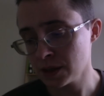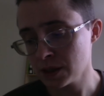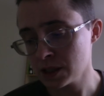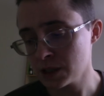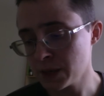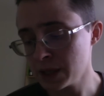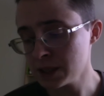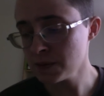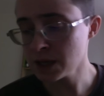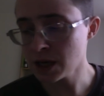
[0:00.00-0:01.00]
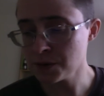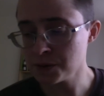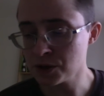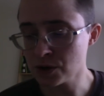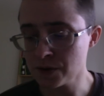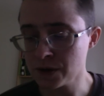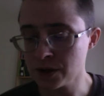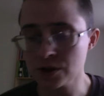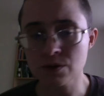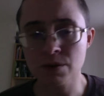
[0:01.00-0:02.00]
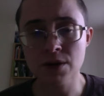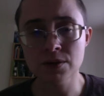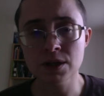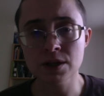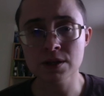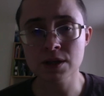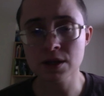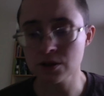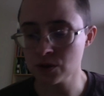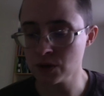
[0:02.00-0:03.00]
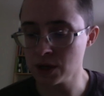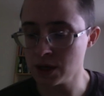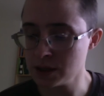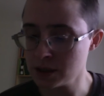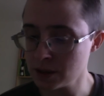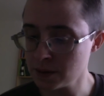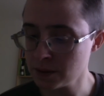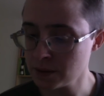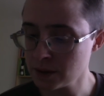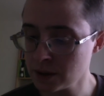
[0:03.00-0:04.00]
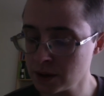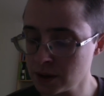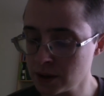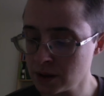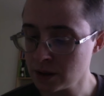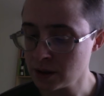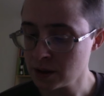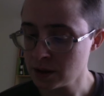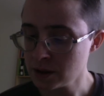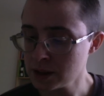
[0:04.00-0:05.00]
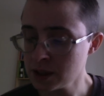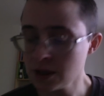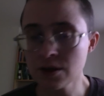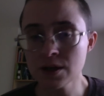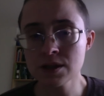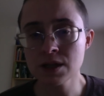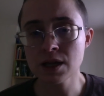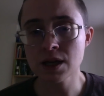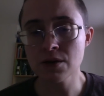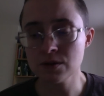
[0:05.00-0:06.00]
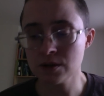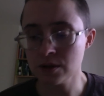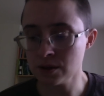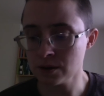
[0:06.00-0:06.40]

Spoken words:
Spend some time observing your surroundings and the trees. Does anything stand out to you?